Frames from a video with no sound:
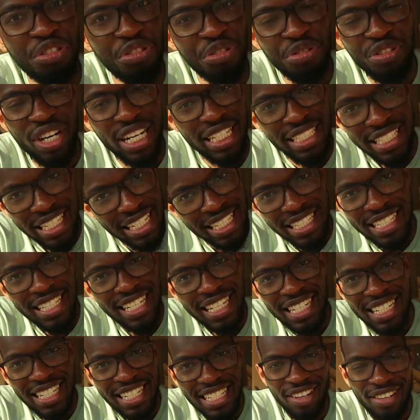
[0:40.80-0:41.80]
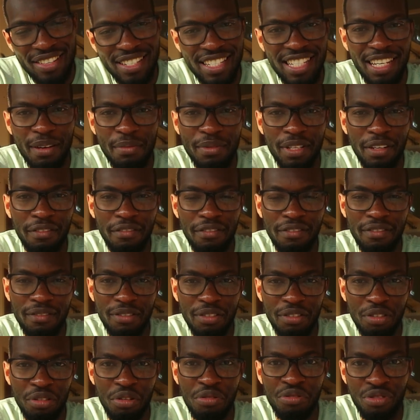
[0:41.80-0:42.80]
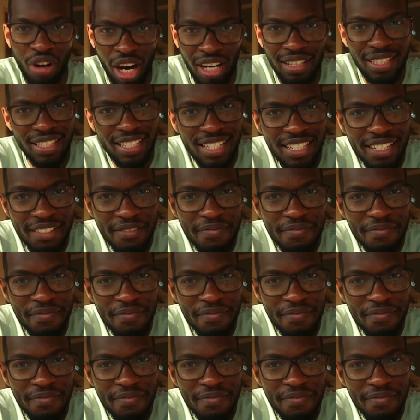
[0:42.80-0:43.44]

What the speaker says: dreaded concept of the rut.